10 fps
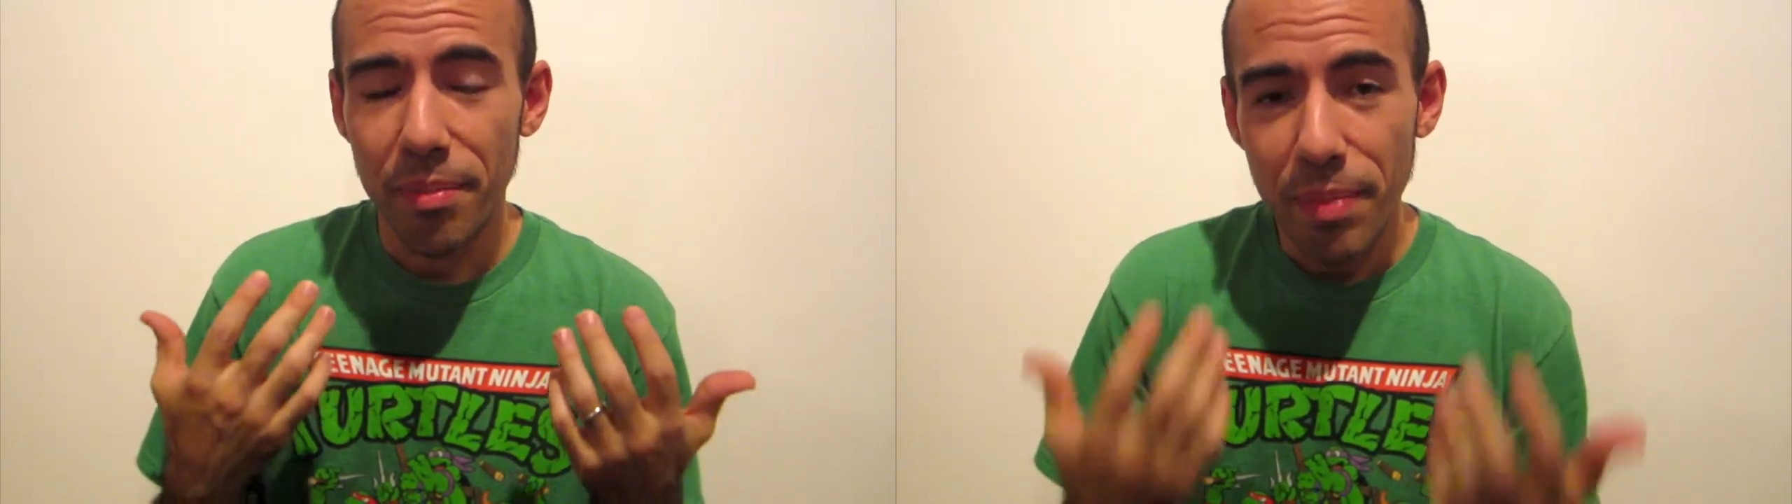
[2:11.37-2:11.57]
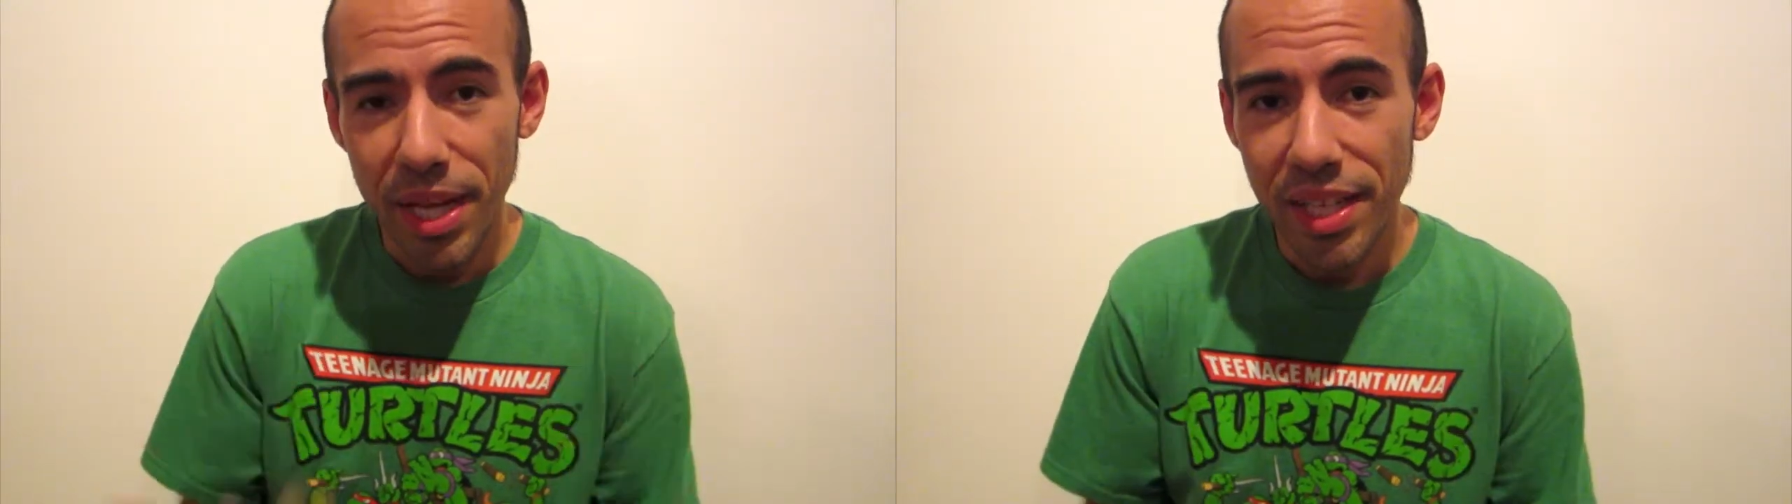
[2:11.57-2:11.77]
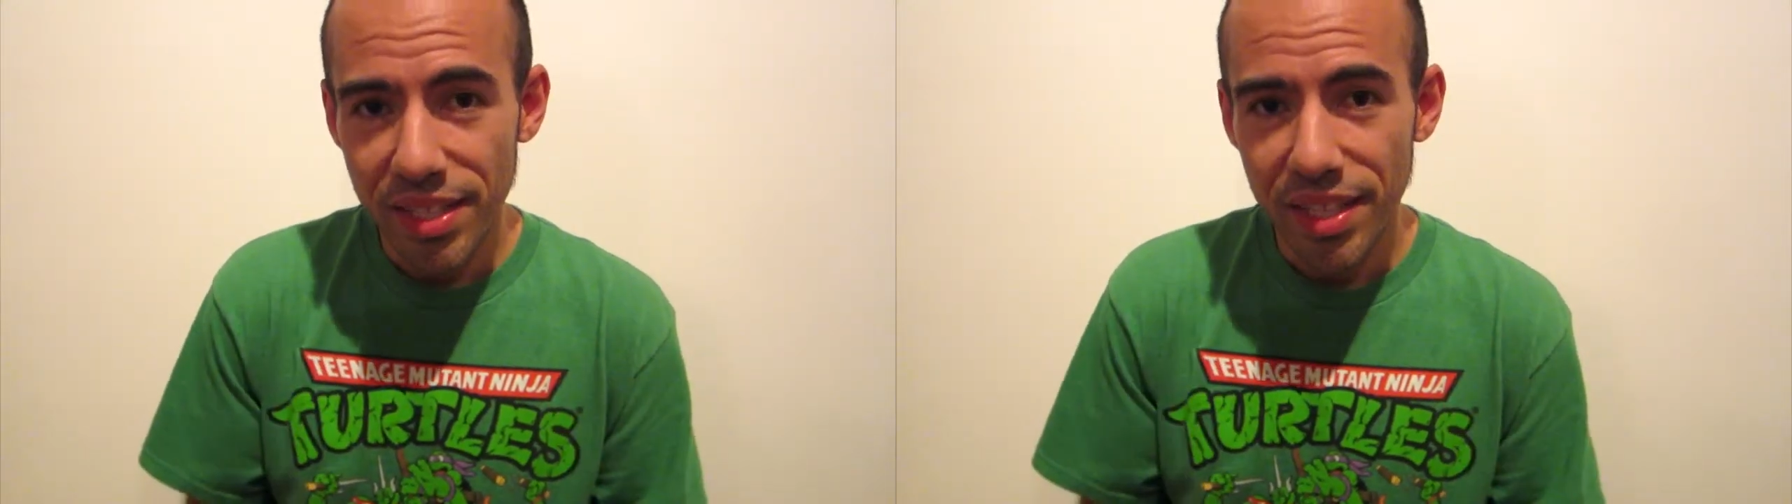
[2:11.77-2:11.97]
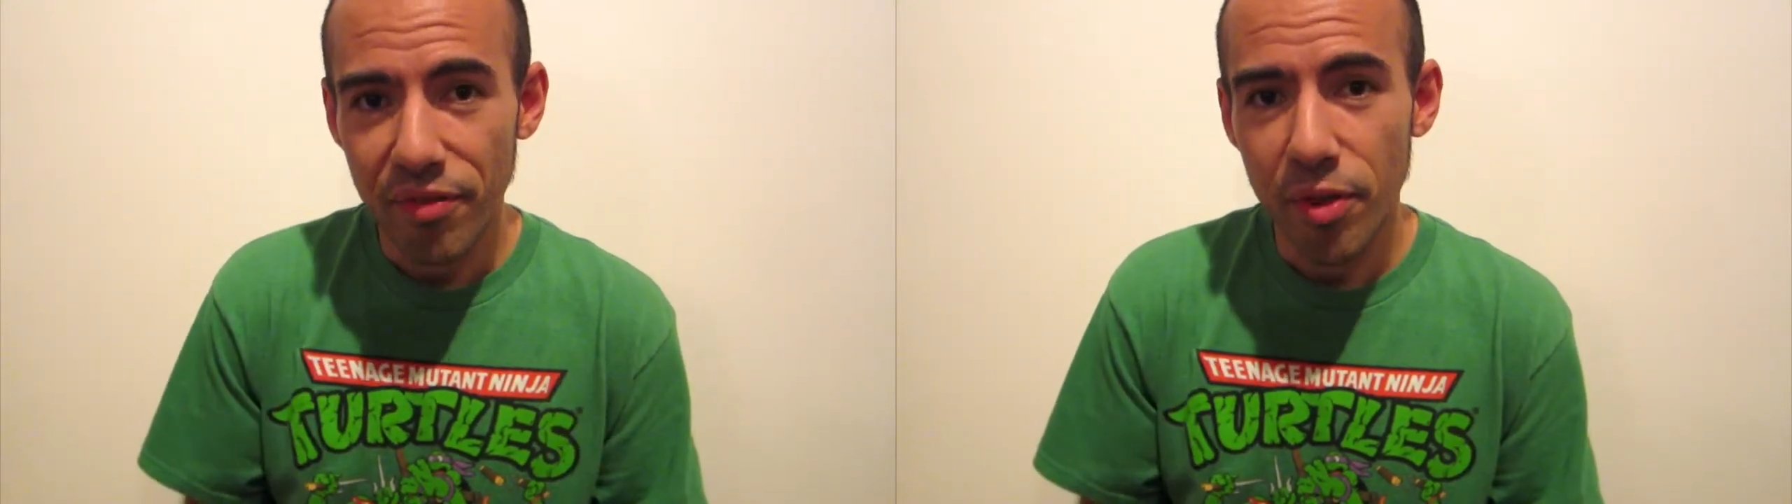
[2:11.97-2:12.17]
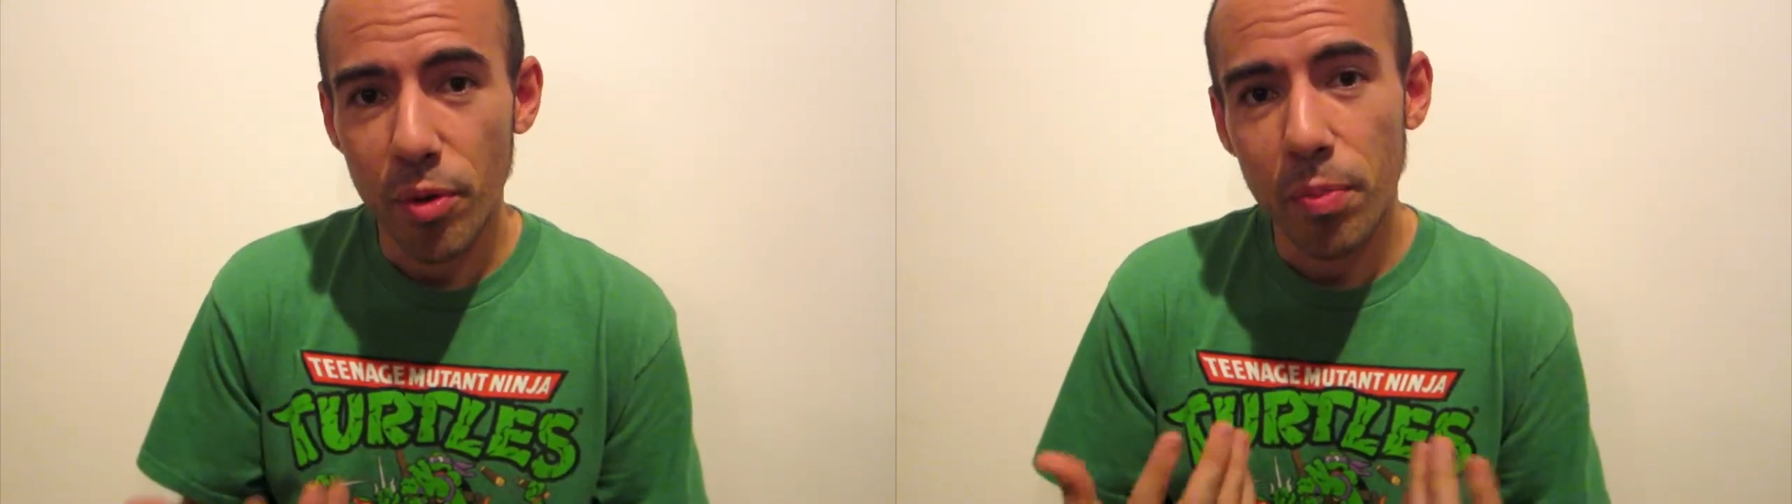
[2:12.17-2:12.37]
amazing
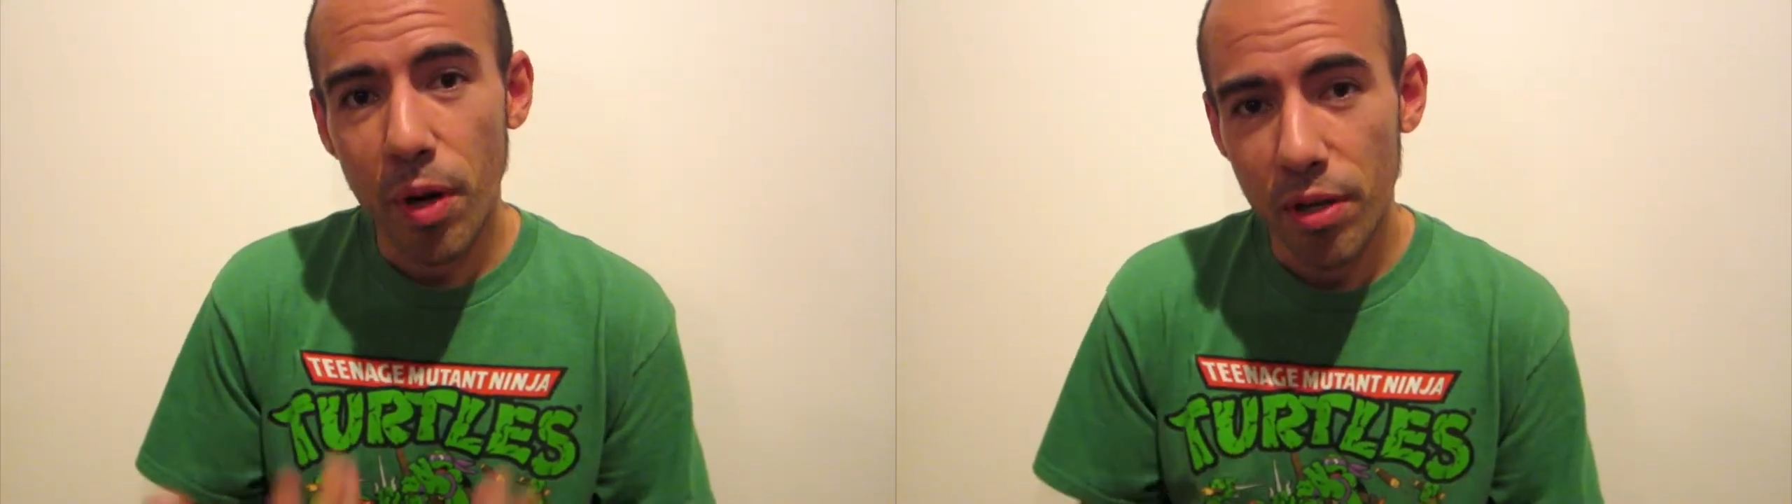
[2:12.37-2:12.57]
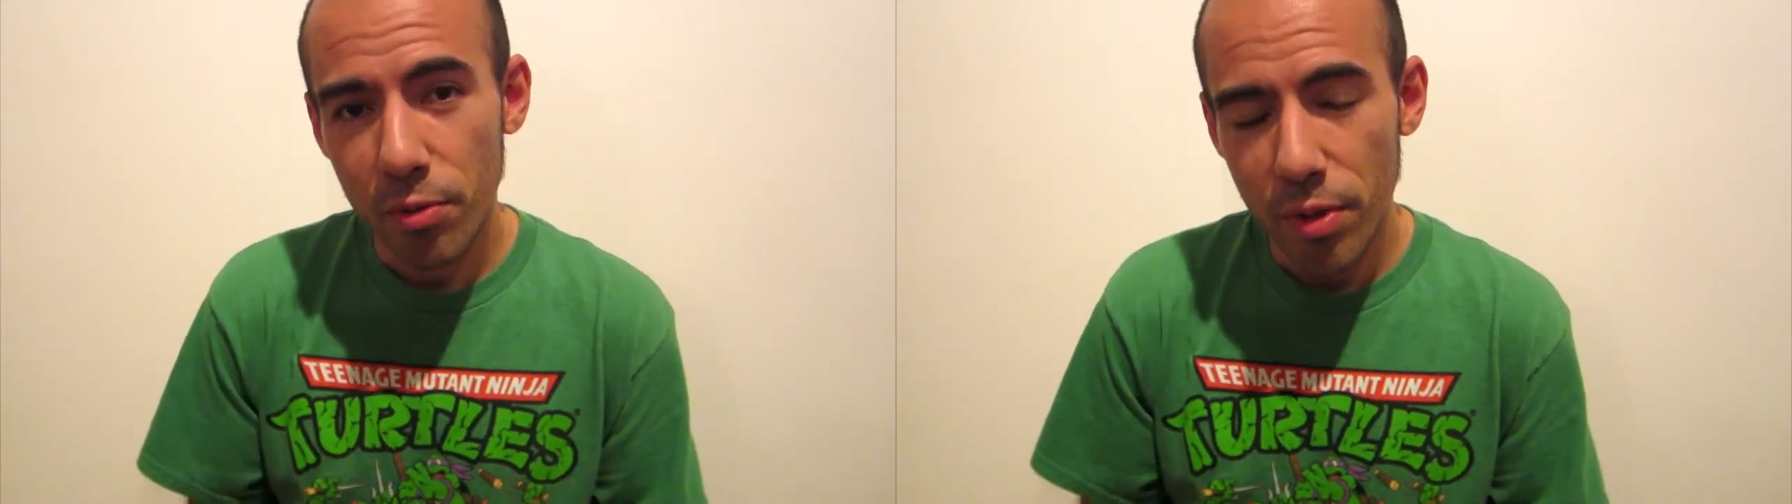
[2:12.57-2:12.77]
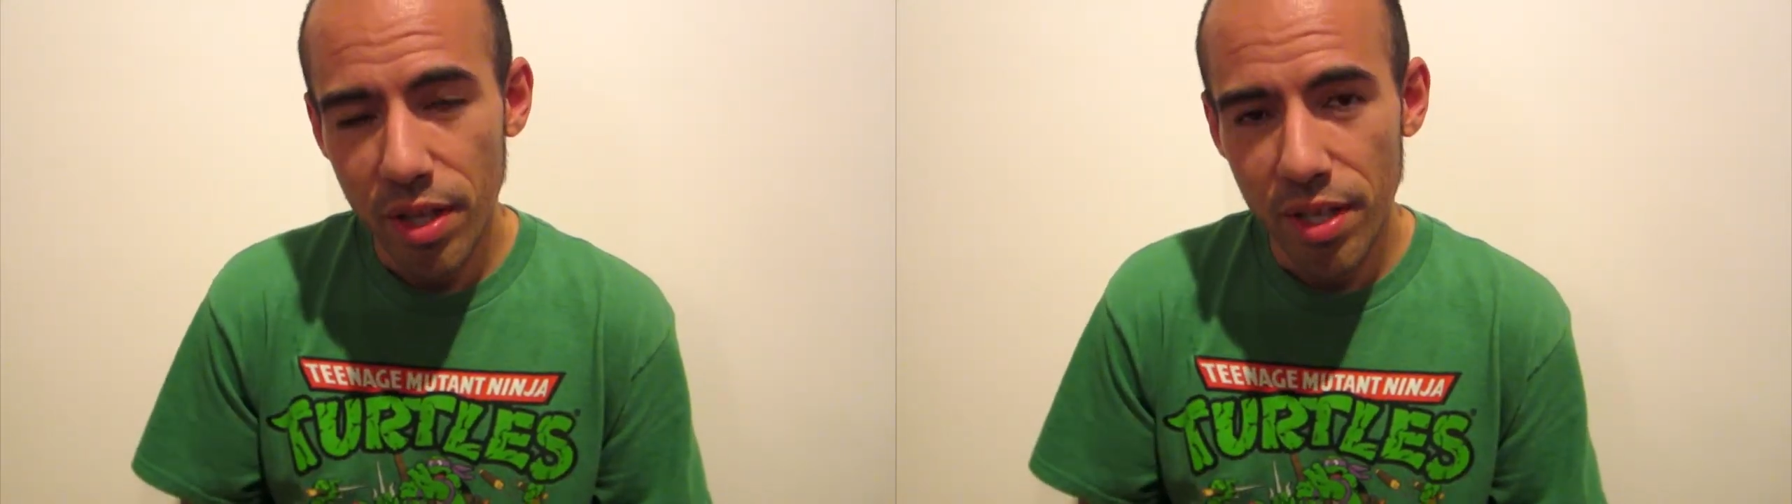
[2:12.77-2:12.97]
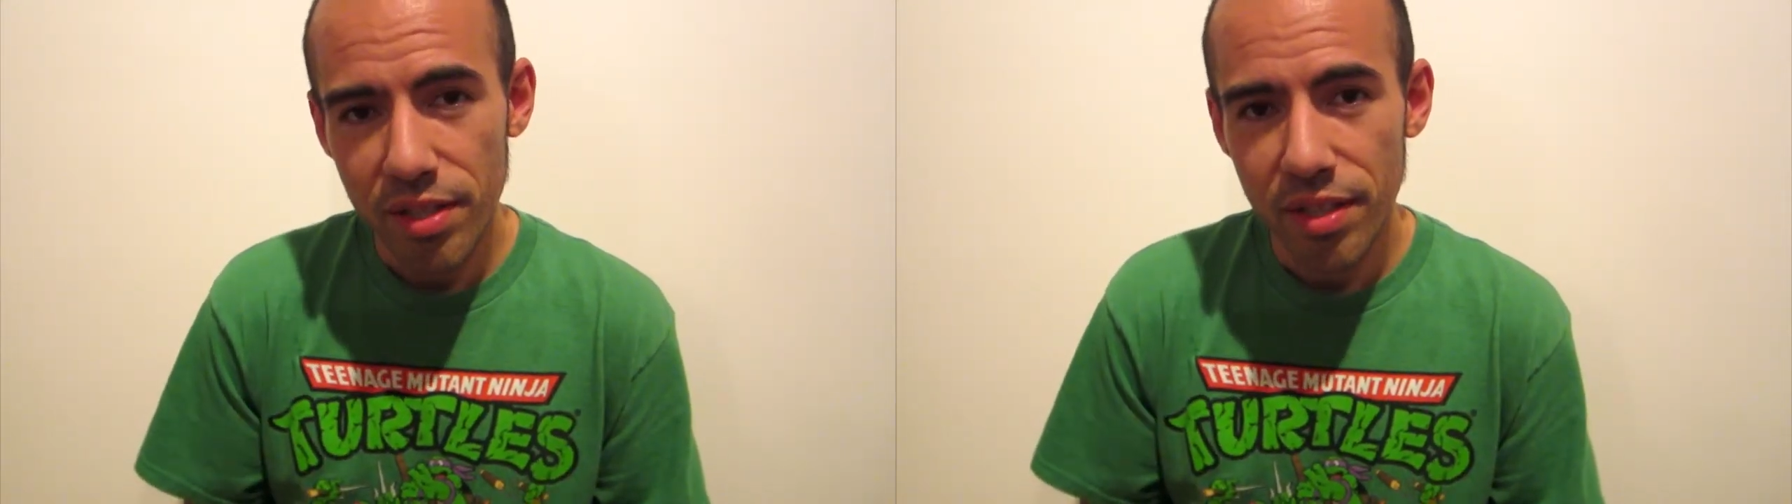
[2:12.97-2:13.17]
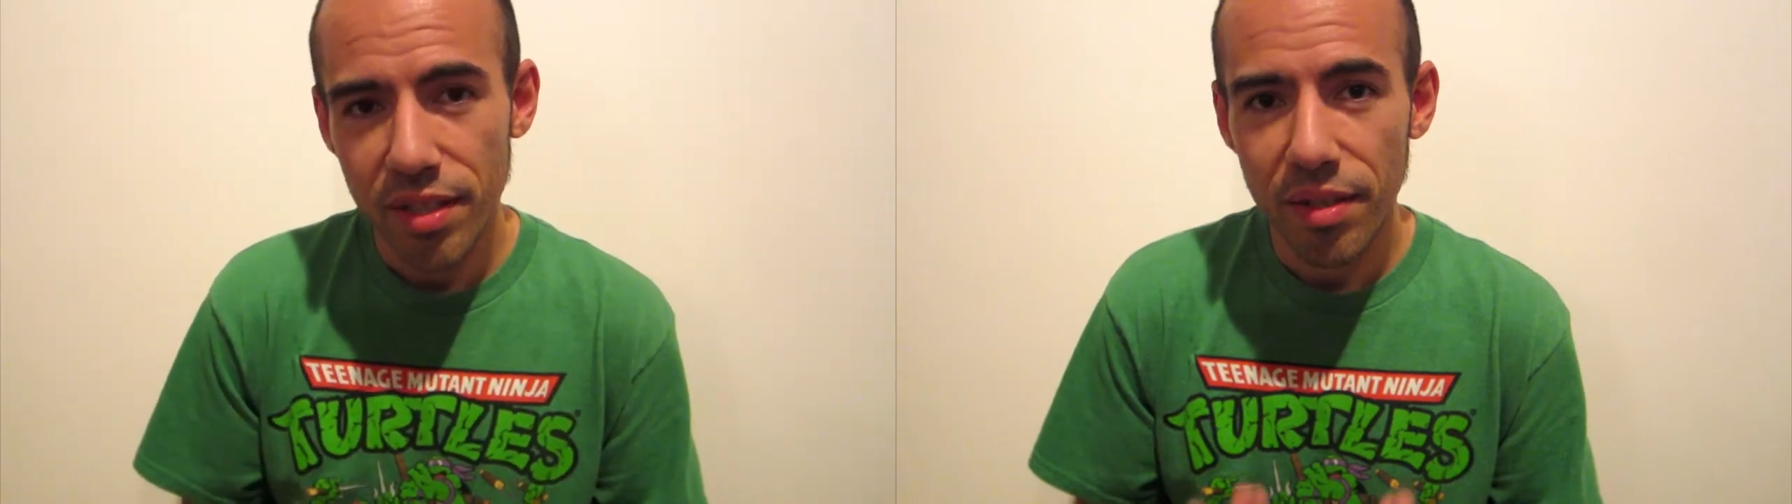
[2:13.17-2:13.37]
if you would partner with
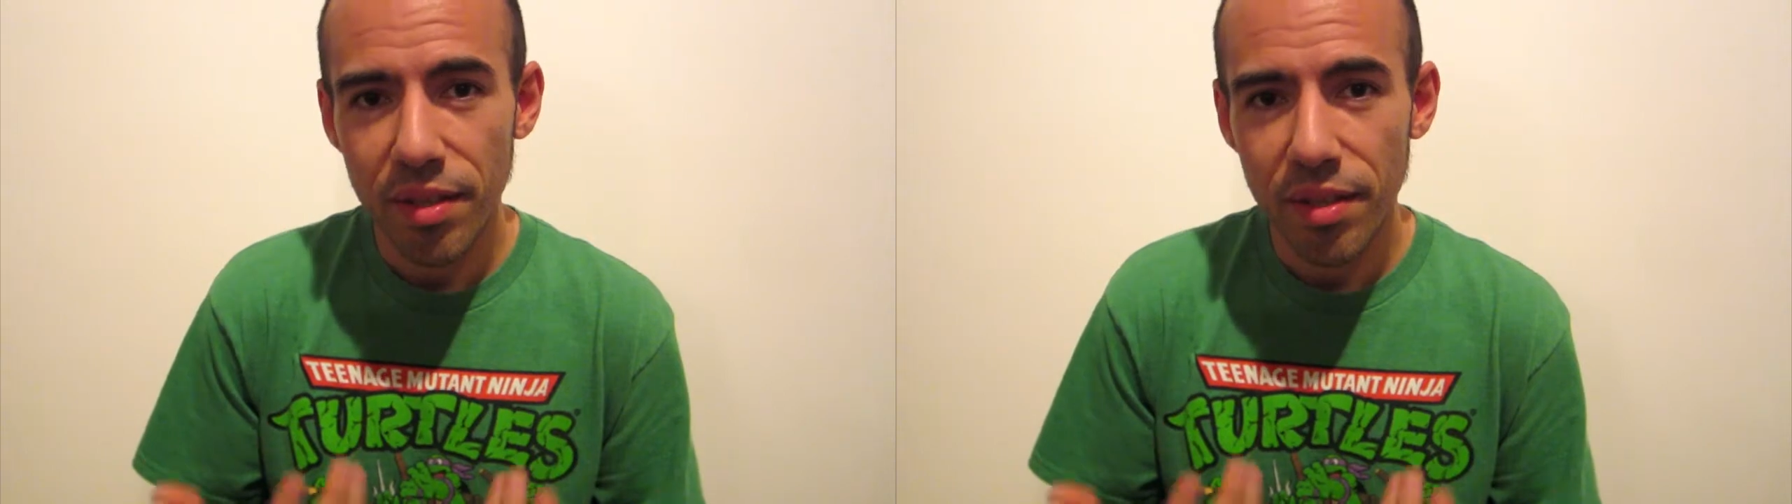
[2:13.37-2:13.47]
us.